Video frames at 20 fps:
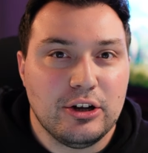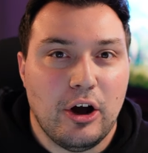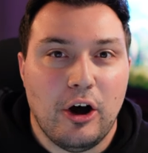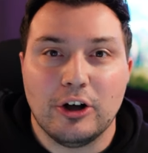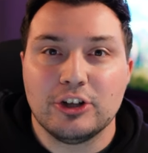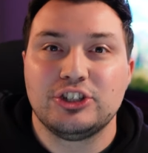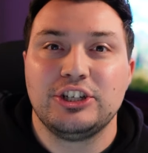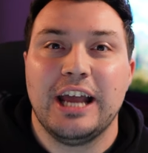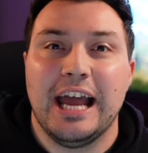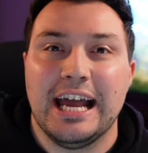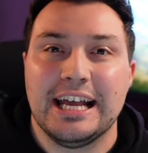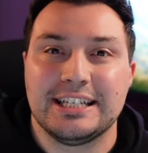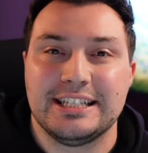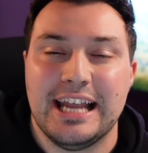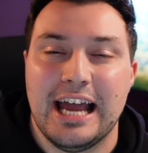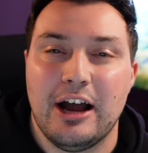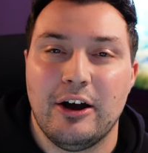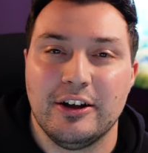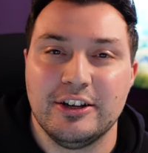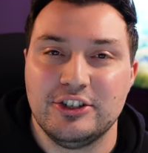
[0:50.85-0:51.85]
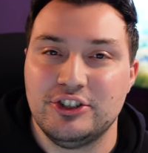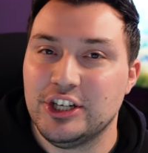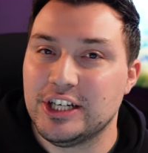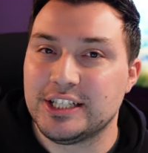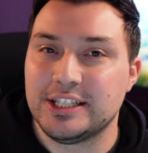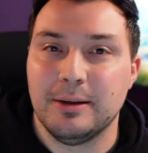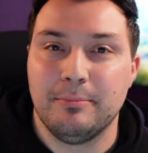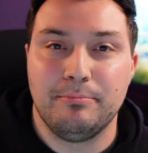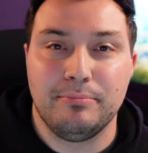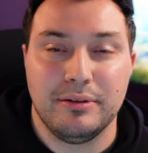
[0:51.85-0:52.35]
all she has now is
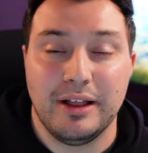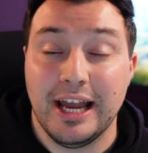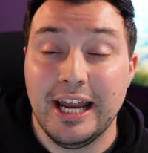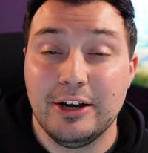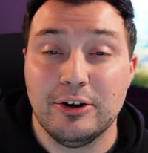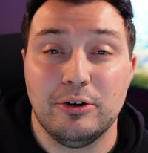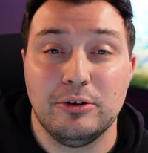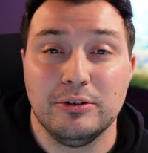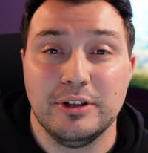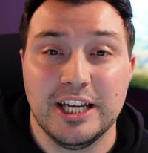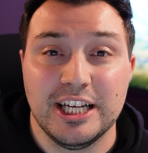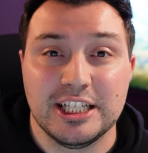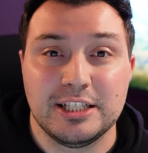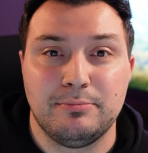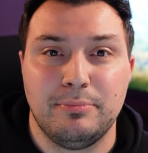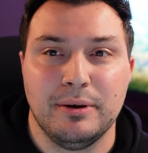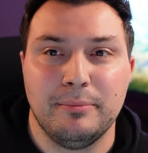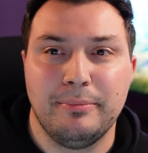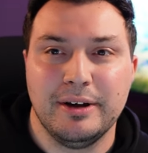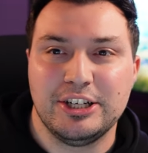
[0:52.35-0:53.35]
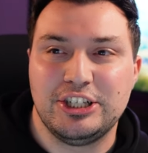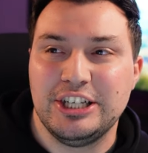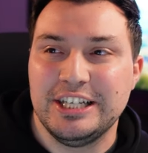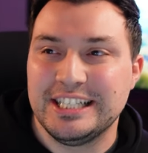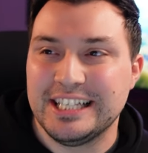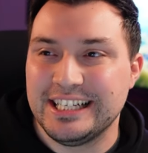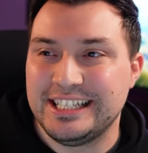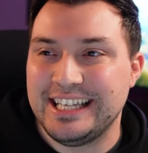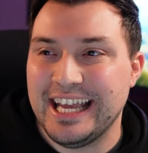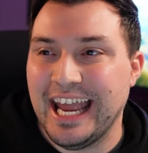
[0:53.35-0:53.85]
just a plain old lisp, but
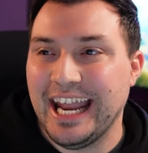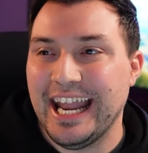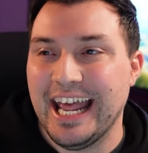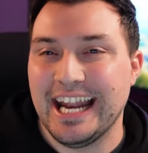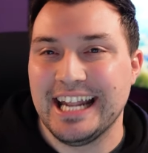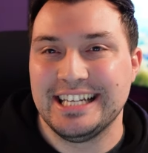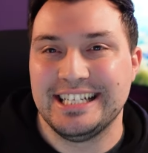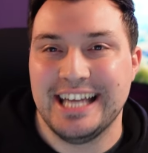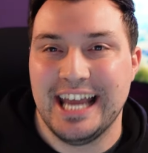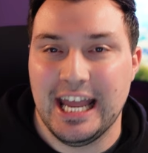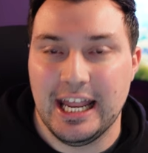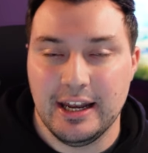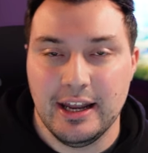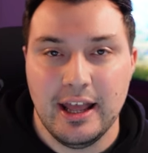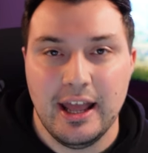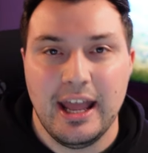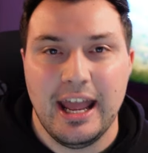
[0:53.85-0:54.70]
she's a ten out of ten.